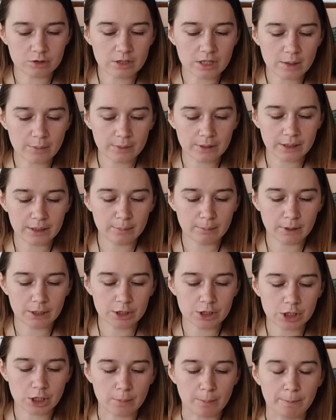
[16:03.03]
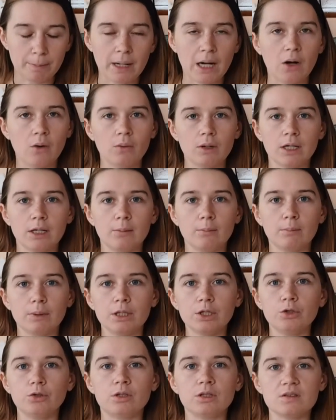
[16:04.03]
not really much about him,
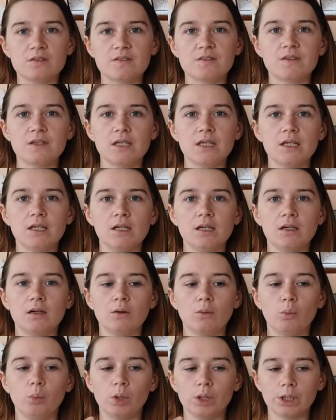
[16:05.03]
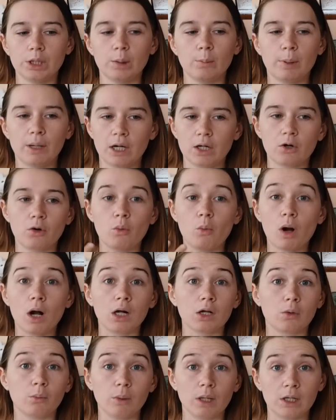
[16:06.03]
but you can see William Potter
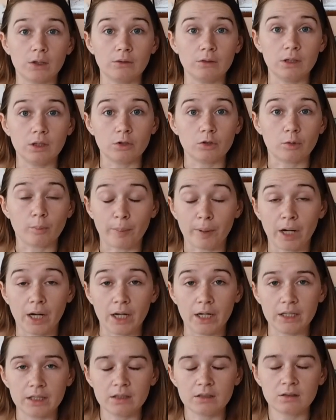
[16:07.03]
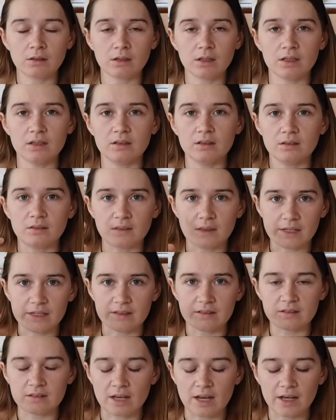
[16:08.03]
walk around near the pond, they
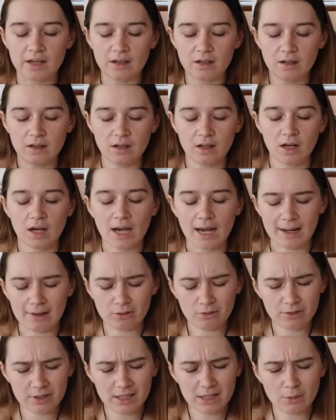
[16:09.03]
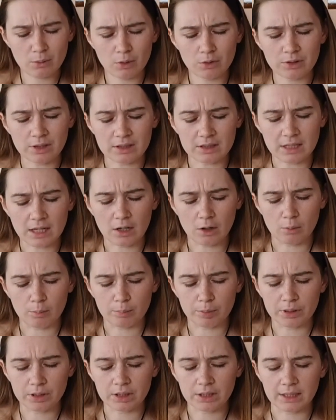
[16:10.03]
said. I don't think I wrote that down,
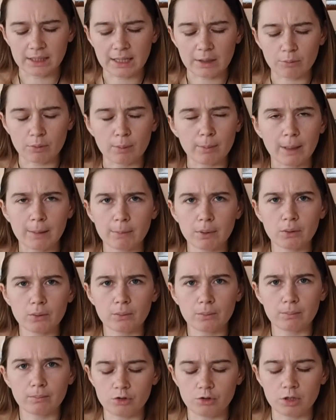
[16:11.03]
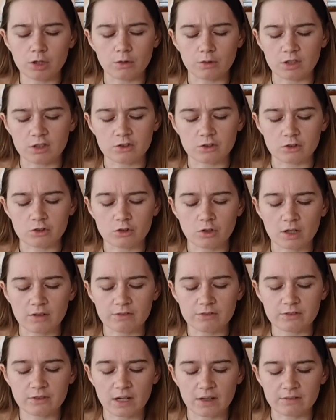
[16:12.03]
but like I remember doing the research, so
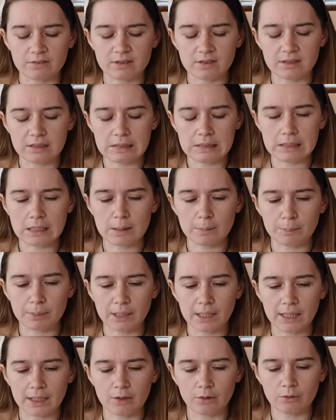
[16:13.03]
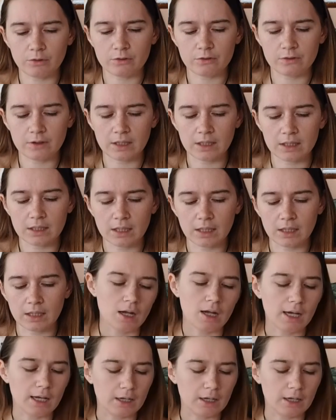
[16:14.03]
I've seen it, but I don't think I